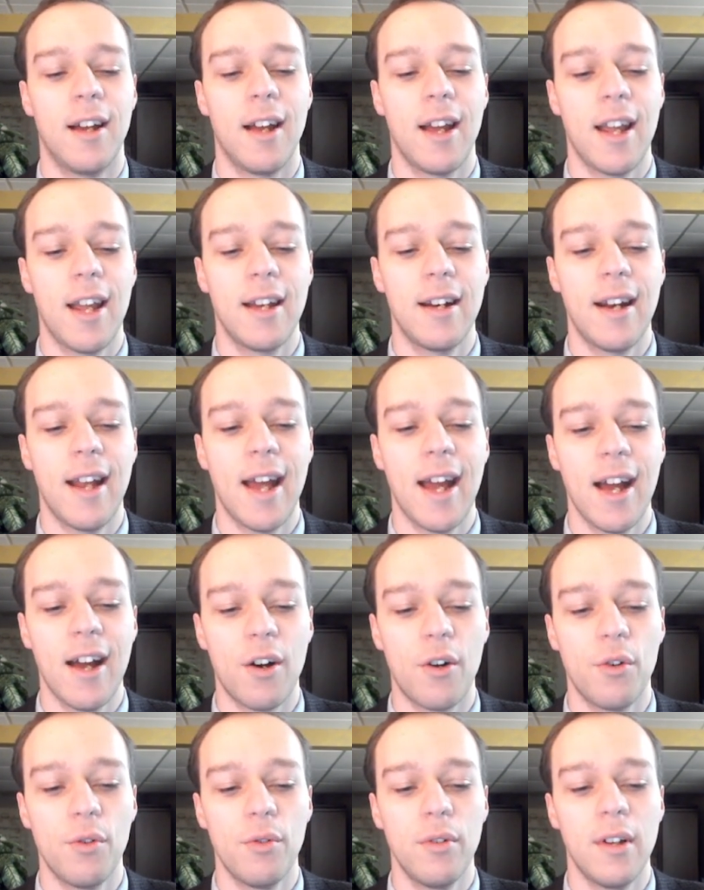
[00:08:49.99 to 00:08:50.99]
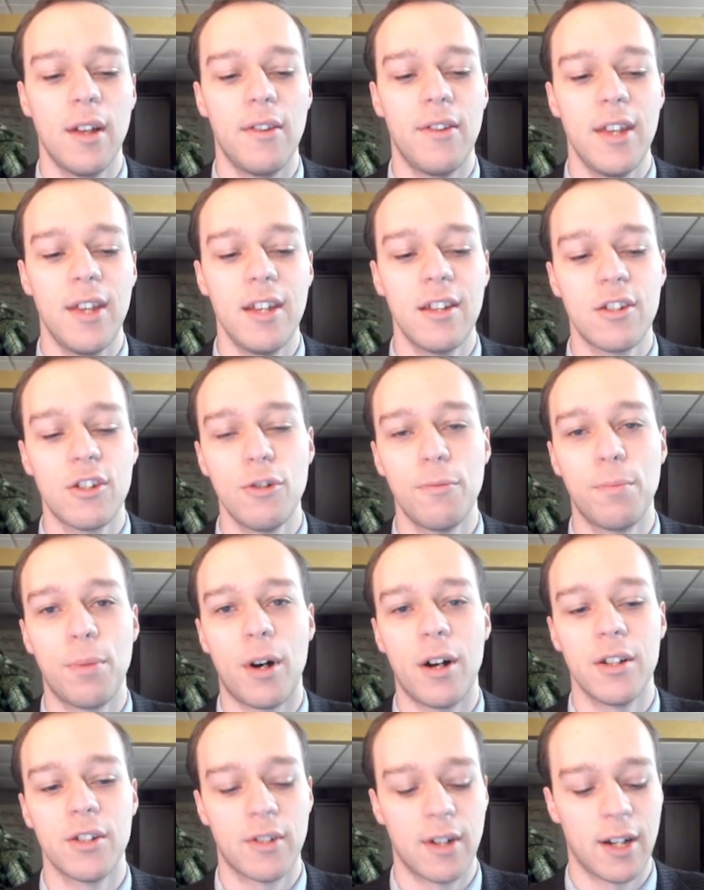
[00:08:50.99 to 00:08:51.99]
And now these two
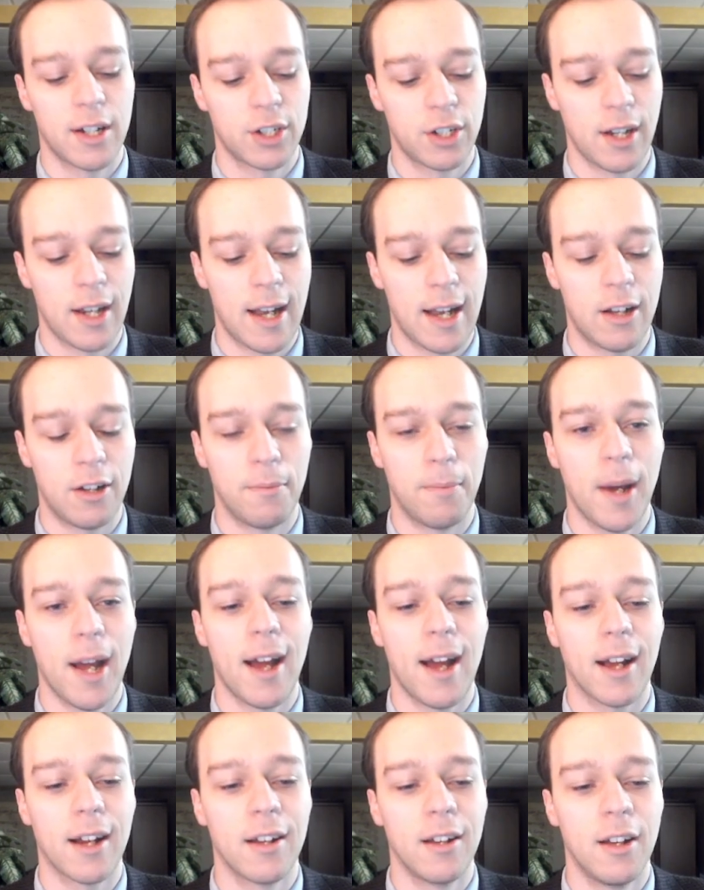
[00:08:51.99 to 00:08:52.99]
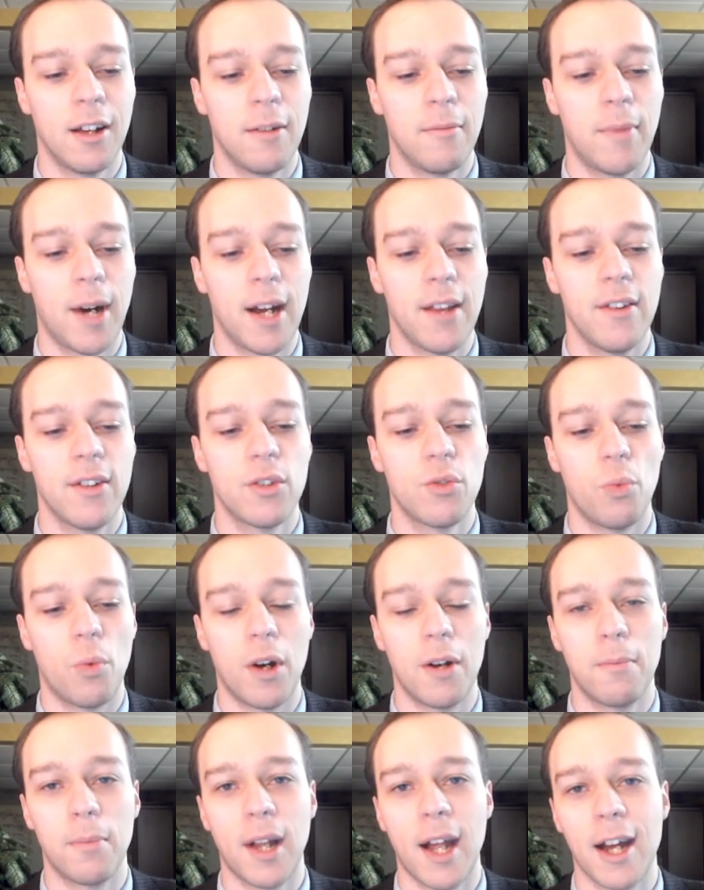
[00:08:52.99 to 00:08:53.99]
pawns are actually held back by this
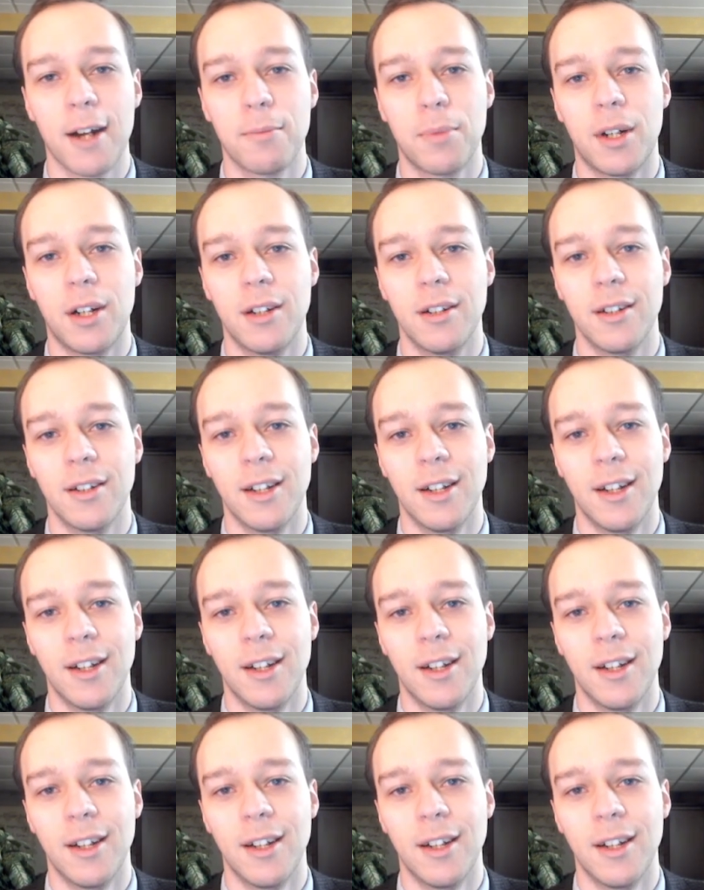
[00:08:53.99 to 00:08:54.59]
one black pawn.